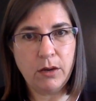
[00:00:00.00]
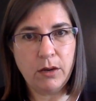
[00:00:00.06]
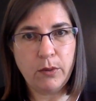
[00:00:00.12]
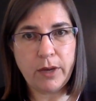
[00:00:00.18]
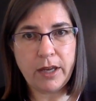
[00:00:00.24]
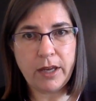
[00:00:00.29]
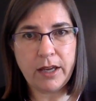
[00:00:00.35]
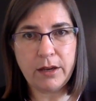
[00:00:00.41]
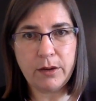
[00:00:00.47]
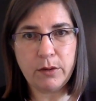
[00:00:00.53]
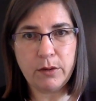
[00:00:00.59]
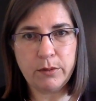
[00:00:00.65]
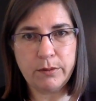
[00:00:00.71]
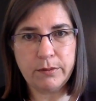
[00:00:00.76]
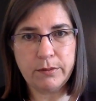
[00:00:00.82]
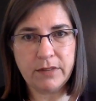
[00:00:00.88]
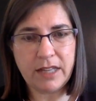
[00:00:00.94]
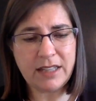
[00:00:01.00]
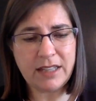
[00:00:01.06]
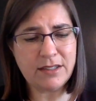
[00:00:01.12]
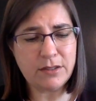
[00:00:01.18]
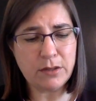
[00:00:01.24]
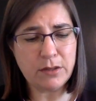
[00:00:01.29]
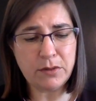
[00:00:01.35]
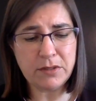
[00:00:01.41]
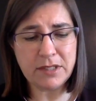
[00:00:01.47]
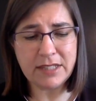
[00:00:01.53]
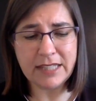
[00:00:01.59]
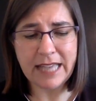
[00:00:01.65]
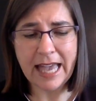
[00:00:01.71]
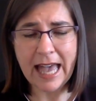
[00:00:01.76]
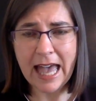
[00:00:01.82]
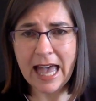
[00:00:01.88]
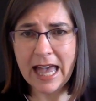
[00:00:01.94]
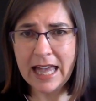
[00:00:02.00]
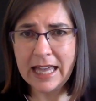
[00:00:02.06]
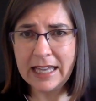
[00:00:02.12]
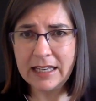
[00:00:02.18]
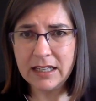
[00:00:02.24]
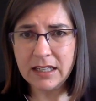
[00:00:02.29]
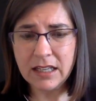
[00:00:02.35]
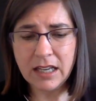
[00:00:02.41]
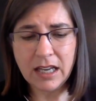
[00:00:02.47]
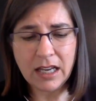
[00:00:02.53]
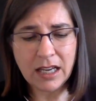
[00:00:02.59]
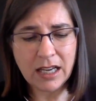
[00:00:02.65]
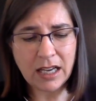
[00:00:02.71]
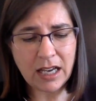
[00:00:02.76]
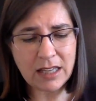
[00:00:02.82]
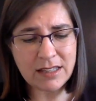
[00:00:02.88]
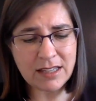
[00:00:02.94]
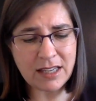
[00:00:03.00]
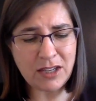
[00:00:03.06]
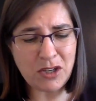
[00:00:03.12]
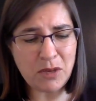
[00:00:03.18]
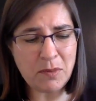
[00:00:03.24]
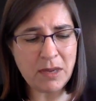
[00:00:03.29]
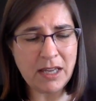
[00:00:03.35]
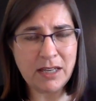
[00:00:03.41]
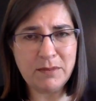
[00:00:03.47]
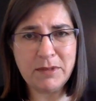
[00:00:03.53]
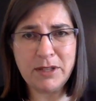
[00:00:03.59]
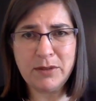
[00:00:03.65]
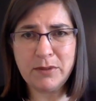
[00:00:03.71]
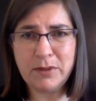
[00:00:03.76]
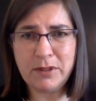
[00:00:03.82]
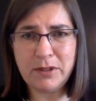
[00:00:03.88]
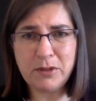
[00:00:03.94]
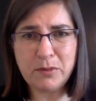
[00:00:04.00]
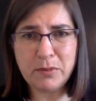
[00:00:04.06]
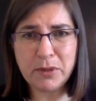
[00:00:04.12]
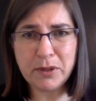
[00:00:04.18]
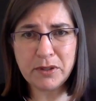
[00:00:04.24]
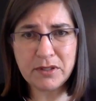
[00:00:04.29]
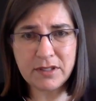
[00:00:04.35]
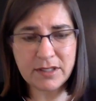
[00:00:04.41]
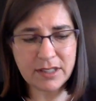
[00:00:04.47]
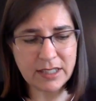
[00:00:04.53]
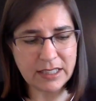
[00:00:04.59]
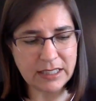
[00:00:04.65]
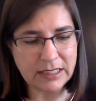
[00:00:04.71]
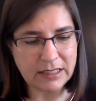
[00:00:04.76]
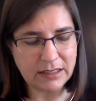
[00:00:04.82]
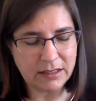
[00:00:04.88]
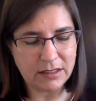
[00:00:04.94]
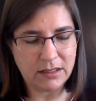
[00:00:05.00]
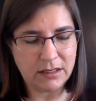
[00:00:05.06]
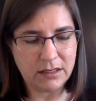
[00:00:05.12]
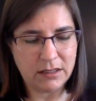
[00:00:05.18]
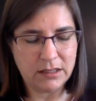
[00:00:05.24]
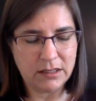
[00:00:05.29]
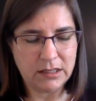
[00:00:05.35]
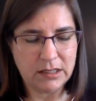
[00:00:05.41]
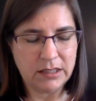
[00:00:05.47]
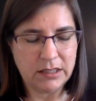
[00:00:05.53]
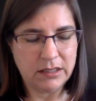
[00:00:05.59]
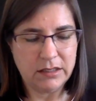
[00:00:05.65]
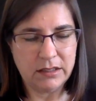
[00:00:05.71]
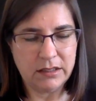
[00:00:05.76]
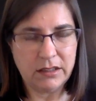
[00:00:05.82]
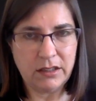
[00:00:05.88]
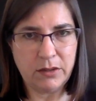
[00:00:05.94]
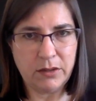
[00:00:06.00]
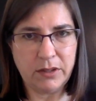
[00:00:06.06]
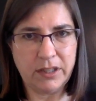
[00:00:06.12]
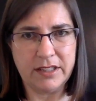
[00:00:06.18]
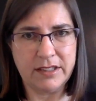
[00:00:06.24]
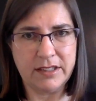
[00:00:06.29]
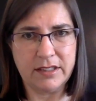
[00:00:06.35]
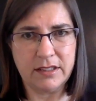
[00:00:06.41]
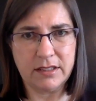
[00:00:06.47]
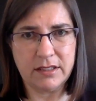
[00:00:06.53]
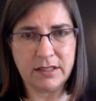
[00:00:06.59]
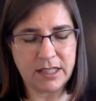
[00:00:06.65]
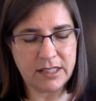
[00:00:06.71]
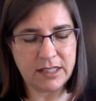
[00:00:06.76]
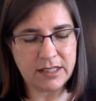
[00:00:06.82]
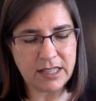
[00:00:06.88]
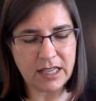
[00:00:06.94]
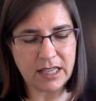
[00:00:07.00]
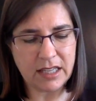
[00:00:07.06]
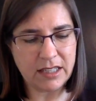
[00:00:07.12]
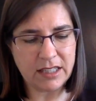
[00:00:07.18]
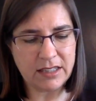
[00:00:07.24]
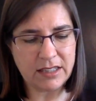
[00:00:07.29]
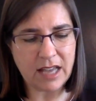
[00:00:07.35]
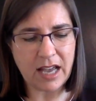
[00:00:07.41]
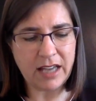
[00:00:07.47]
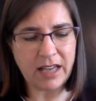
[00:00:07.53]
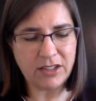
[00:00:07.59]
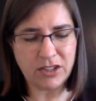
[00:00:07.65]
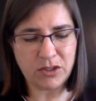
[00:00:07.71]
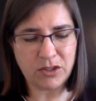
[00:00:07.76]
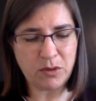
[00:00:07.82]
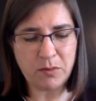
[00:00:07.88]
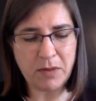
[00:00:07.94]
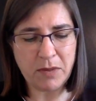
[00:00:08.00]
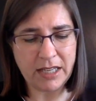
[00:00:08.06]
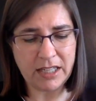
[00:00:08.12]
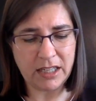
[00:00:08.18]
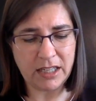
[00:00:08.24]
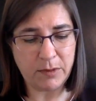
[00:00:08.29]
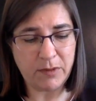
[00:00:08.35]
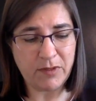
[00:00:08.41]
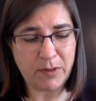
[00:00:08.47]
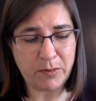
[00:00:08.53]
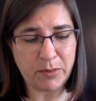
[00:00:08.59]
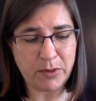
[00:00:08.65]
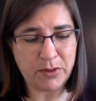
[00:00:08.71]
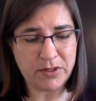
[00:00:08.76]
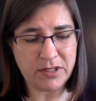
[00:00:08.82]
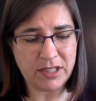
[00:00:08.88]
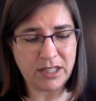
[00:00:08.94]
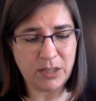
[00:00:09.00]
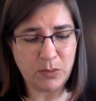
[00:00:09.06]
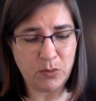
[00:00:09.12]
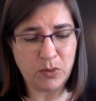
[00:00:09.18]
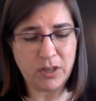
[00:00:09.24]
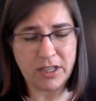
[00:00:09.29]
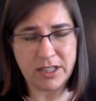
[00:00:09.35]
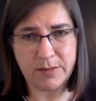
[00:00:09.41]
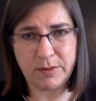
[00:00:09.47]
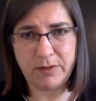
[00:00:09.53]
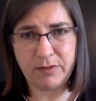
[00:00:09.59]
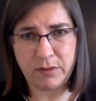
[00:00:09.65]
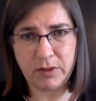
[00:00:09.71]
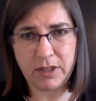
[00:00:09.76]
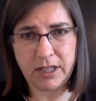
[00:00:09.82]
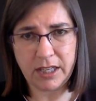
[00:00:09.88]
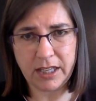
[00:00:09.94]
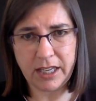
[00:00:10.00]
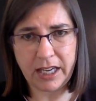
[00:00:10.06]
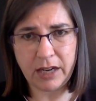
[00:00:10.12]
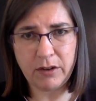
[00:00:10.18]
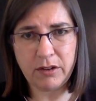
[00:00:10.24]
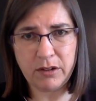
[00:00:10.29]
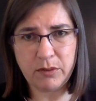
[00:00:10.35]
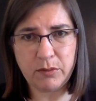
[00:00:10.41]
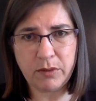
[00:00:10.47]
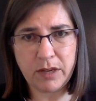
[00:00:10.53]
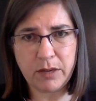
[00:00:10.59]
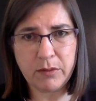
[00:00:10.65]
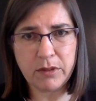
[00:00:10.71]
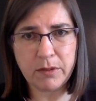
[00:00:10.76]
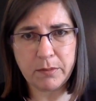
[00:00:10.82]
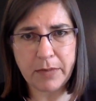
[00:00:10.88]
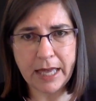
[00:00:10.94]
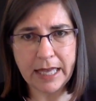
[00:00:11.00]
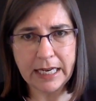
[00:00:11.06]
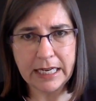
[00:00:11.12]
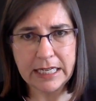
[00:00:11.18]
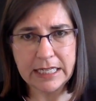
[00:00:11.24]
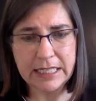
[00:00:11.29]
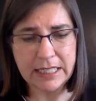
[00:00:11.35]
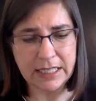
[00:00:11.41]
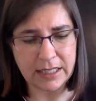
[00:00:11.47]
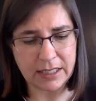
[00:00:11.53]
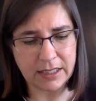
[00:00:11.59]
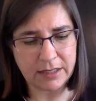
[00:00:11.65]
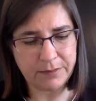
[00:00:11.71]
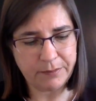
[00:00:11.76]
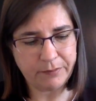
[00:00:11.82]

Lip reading: Wow, that's so sad. It's like you made him into a new person. No, it isn't, I said. I just reminded him of the person he was before he got carried away with a bad idea.